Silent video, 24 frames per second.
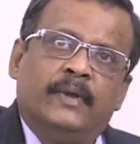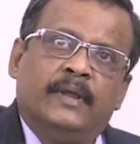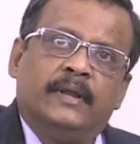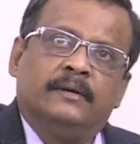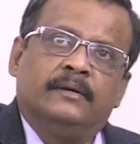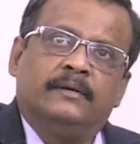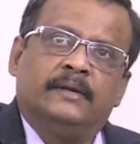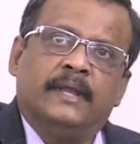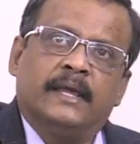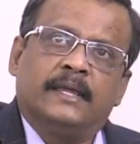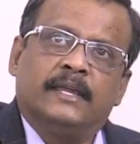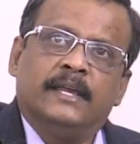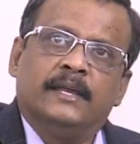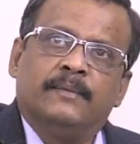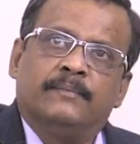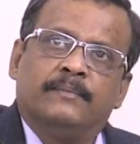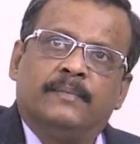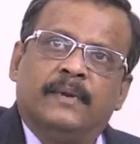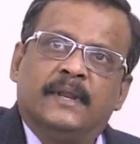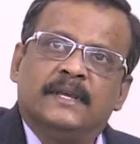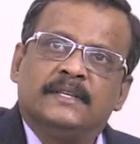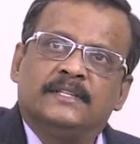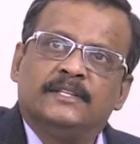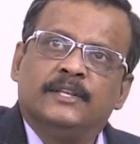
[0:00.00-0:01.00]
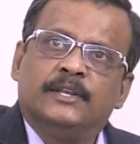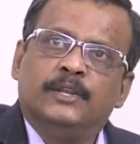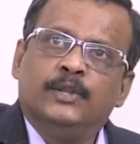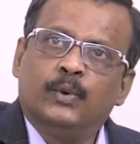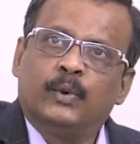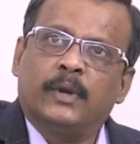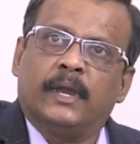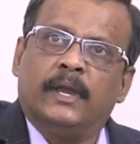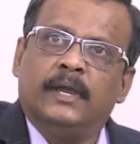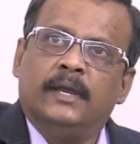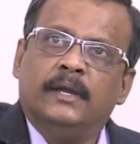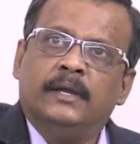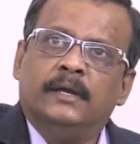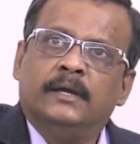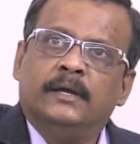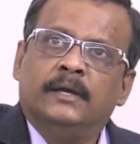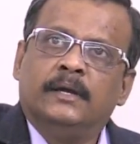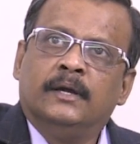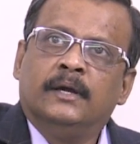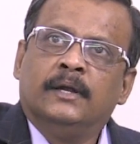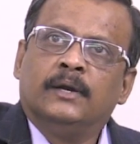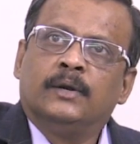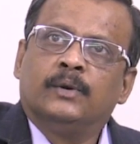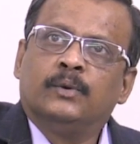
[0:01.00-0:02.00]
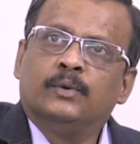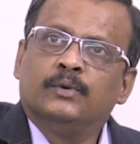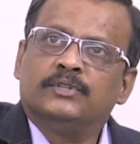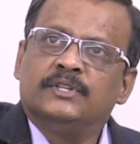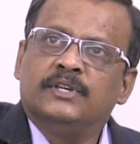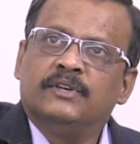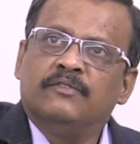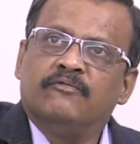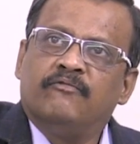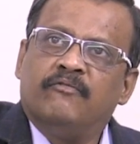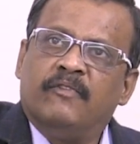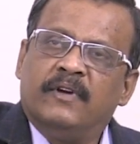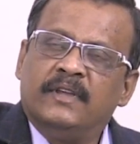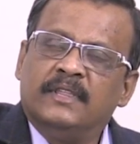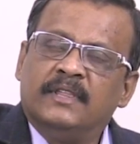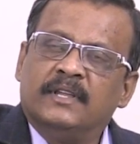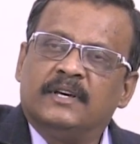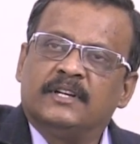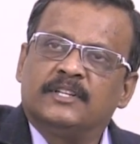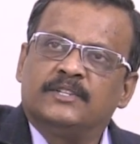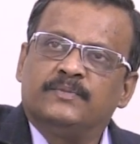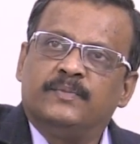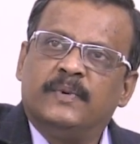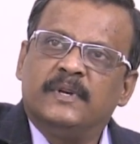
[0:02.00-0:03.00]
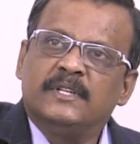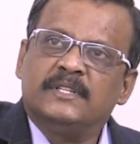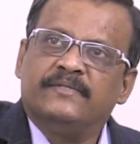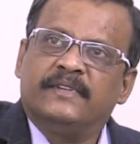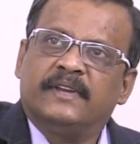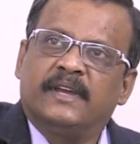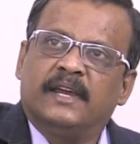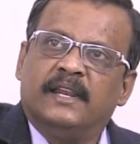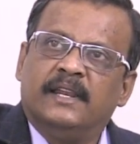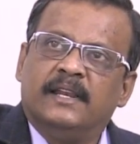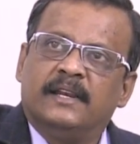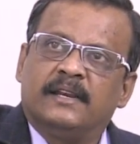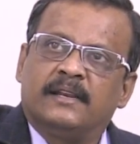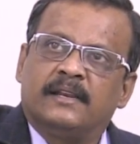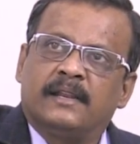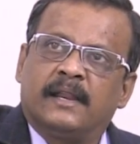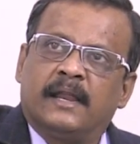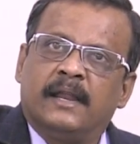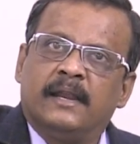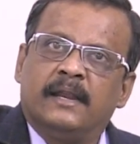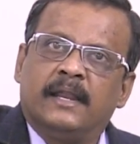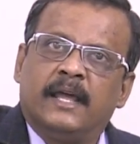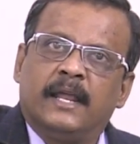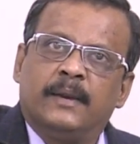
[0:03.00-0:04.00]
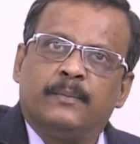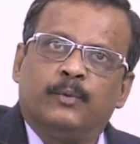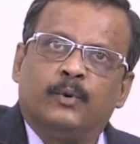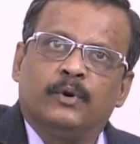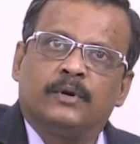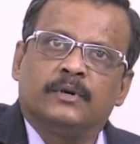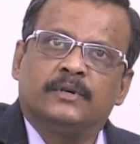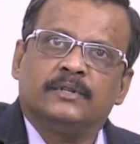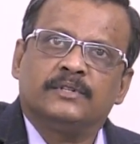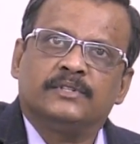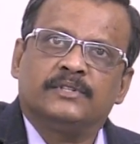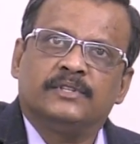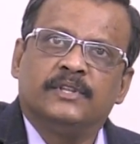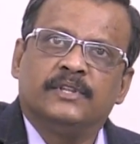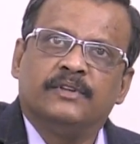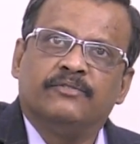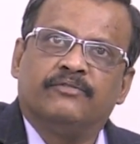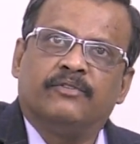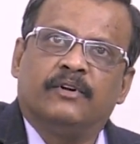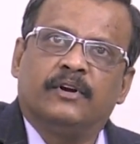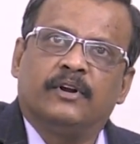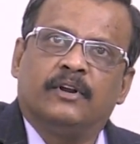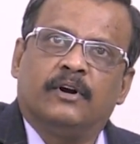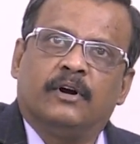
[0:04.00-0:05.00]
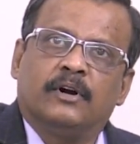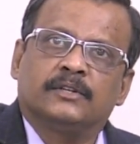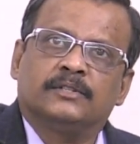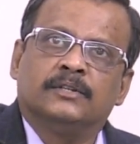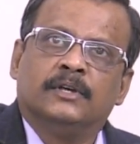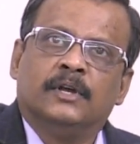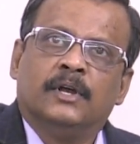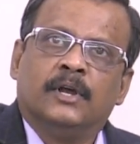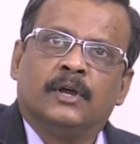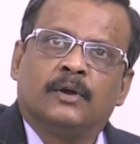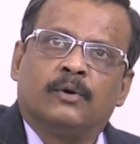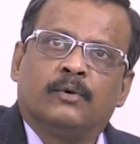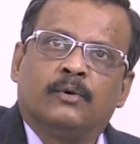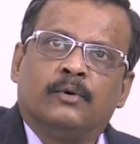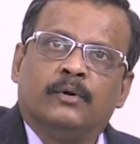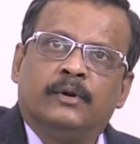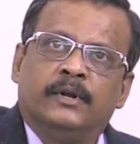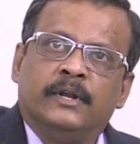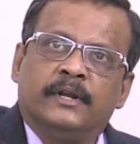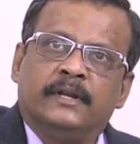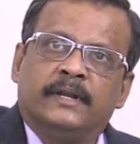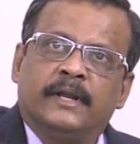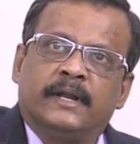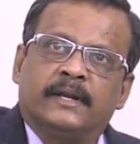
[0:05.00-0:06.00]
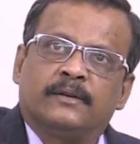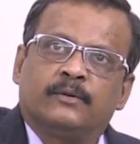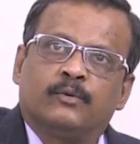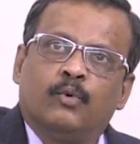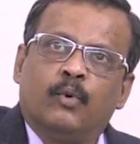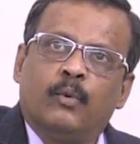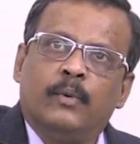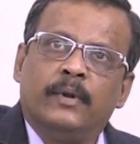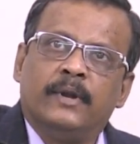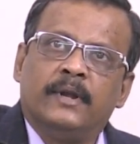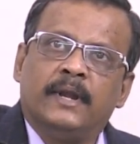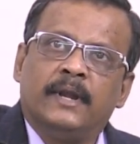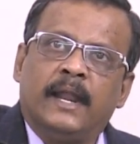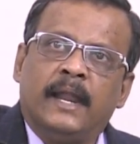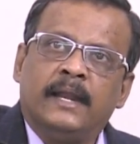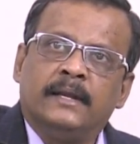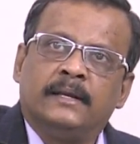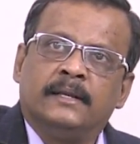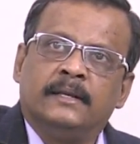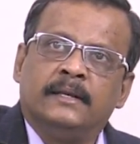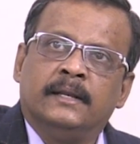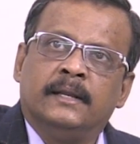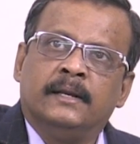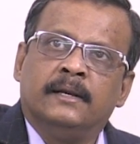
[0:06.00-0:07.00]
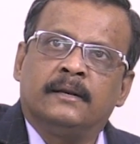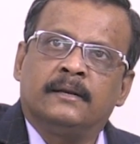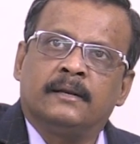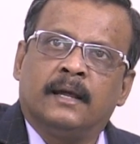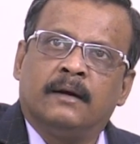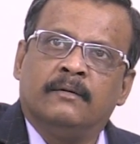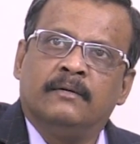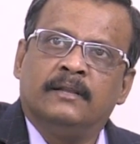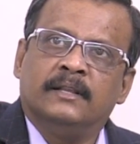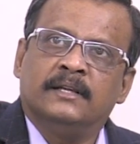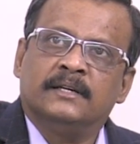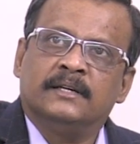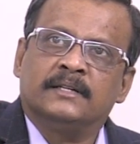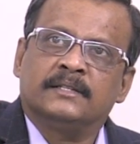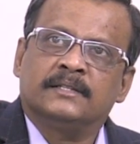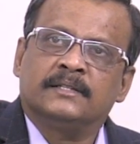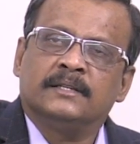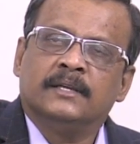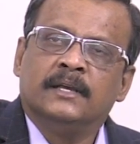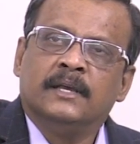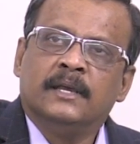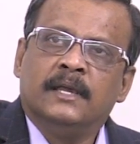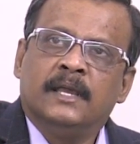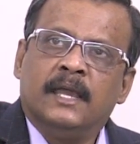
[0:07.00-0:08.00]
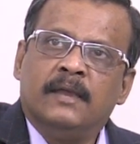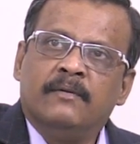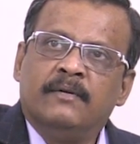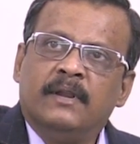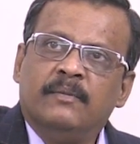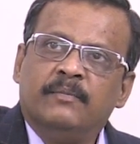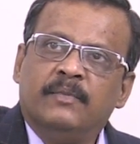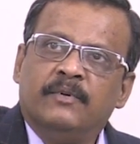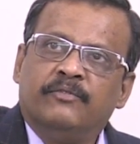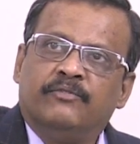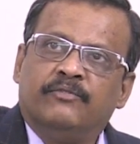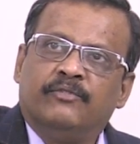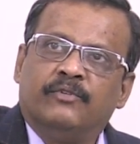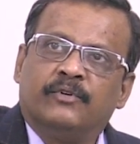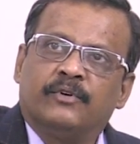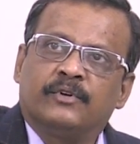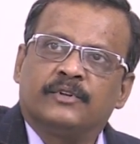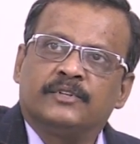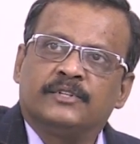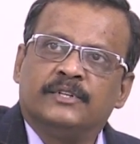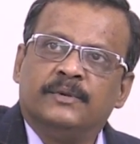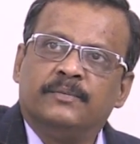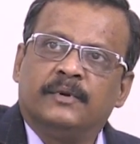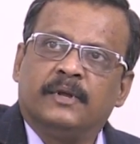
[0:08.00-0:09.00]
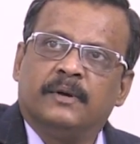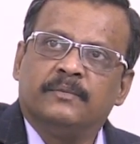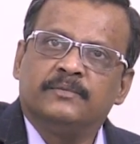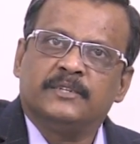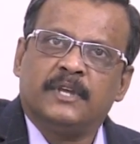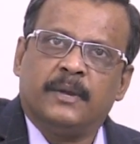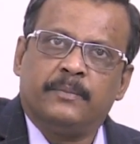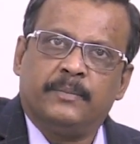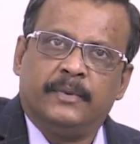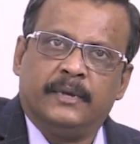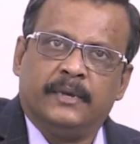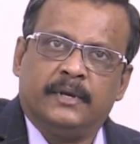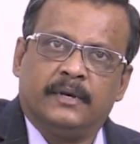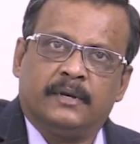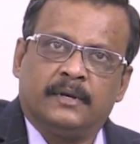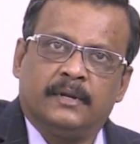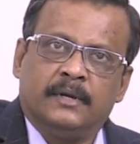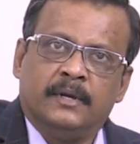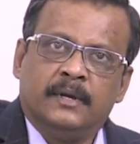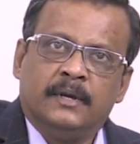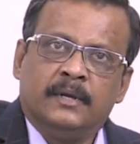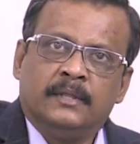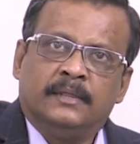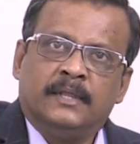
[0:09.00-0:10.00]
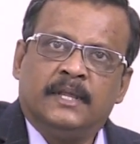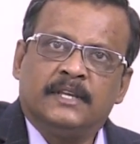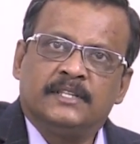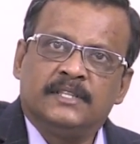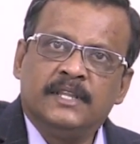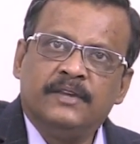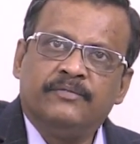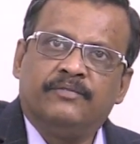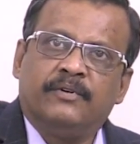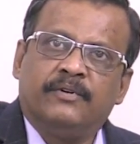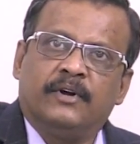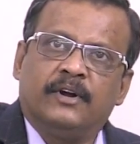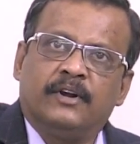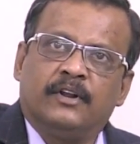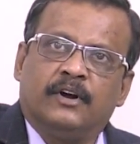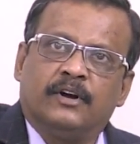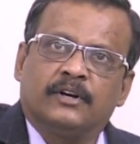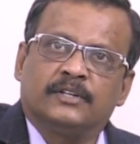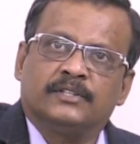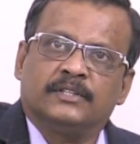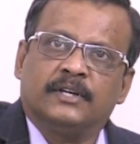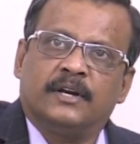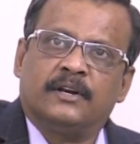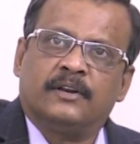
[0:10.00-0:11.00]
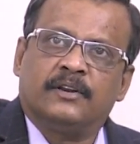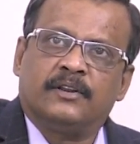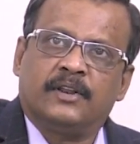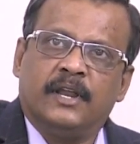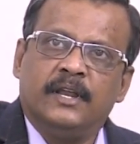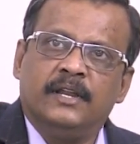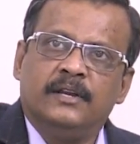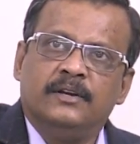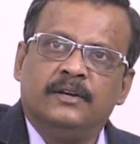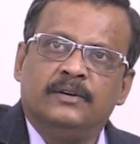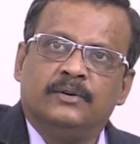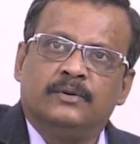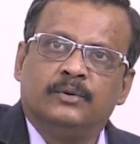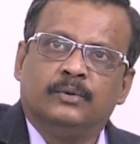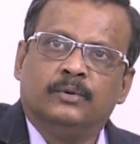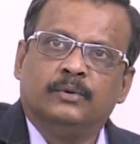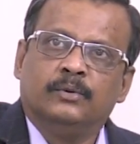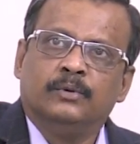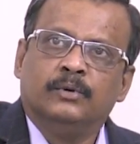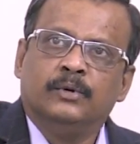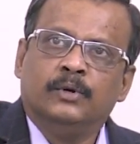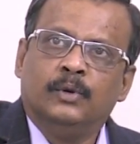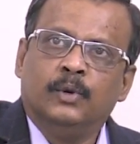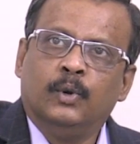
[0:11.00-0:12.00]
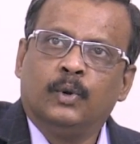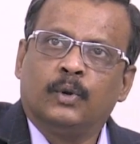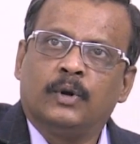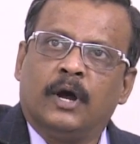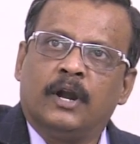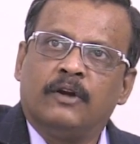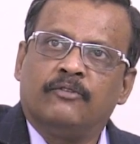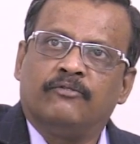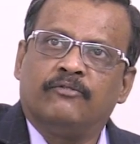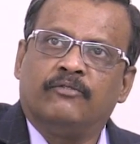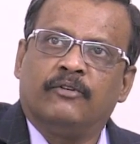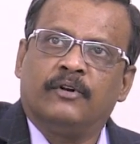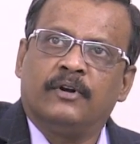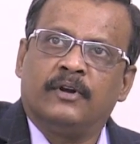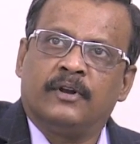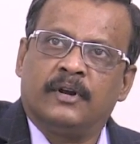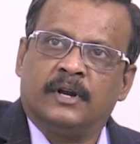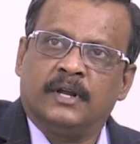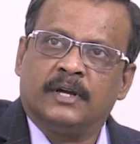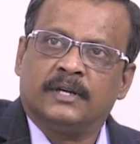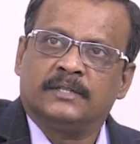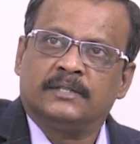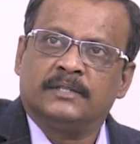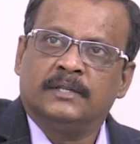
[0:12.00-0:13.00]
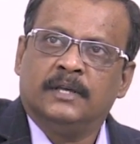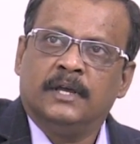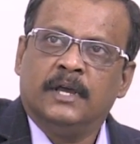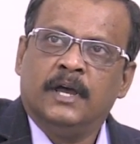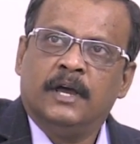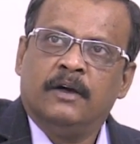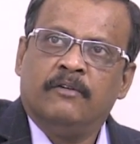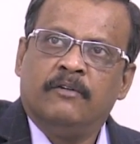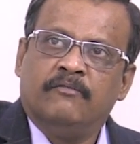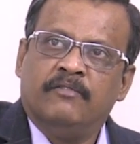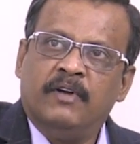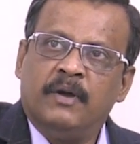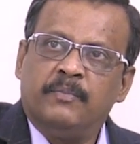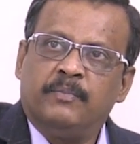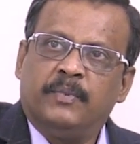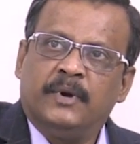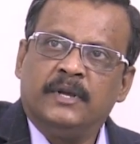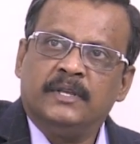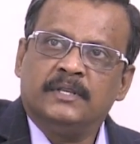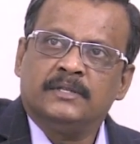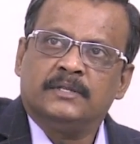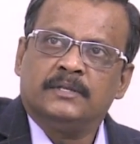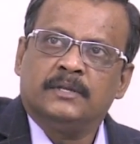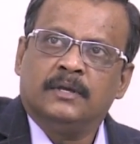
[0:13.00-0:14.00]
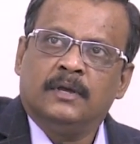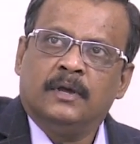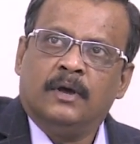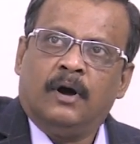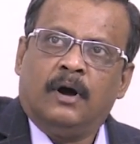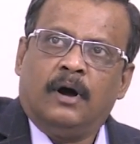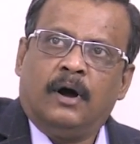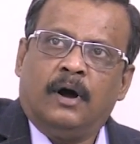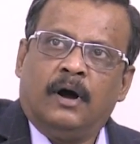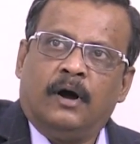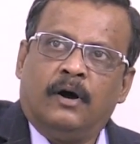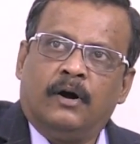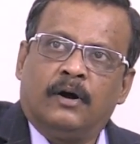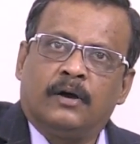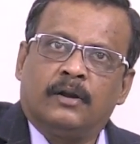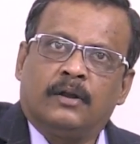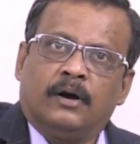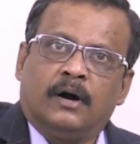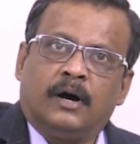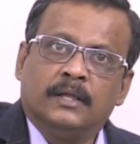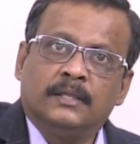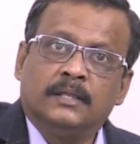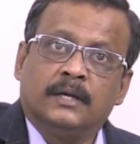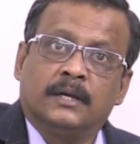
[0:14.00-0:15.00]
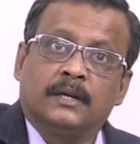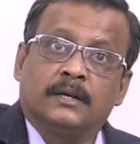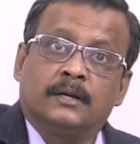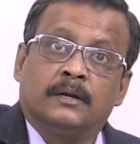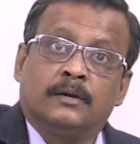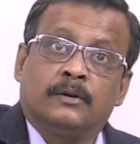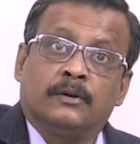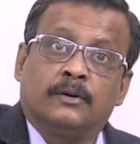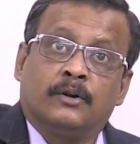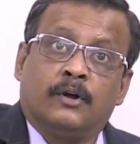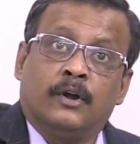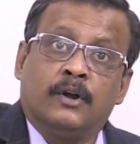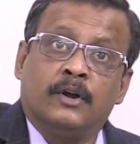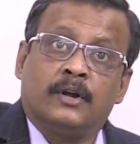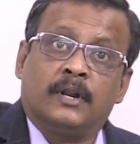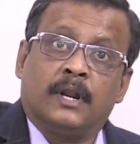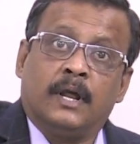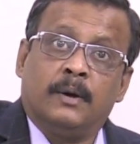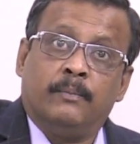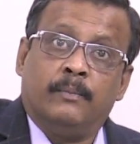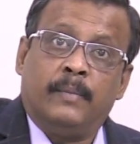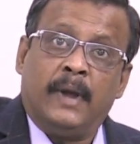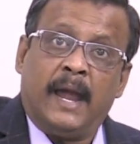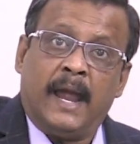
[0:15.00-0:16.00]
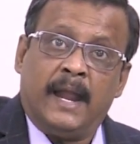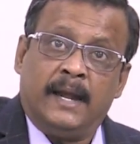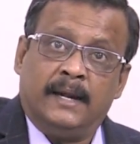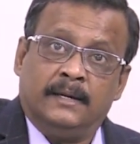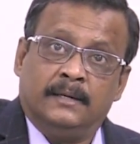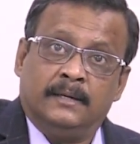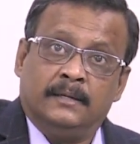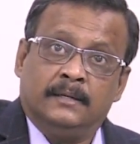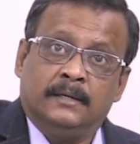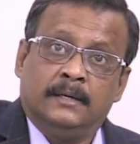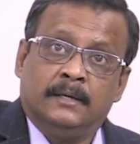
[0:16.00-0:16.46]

been taking place in UK to see whether specifically trained airport sniffer dogs could detect COVID-19 in travelers even before symptoms appear. The sniffer dogs are trained to look out for drugs, weapons, or other contraband.